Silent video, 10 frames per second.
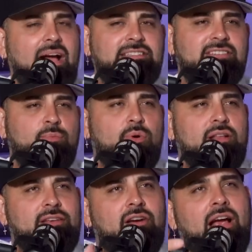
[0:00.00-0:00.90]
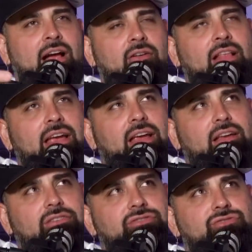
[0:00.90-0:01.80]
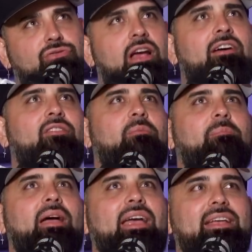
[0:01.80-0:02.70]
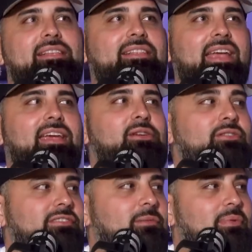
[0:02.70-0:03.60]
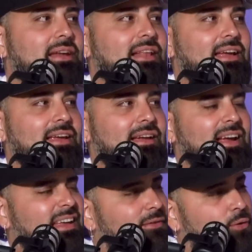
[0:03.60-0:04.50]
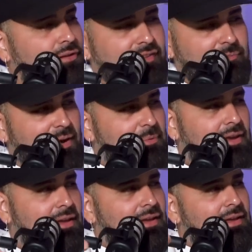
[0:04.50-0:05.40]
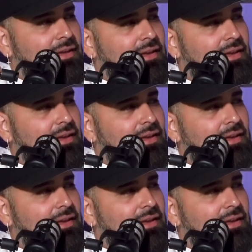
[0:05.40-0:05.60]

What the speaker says: I just wonder how, like, travel back in the day used to be, like, I guess horses, maybe camels.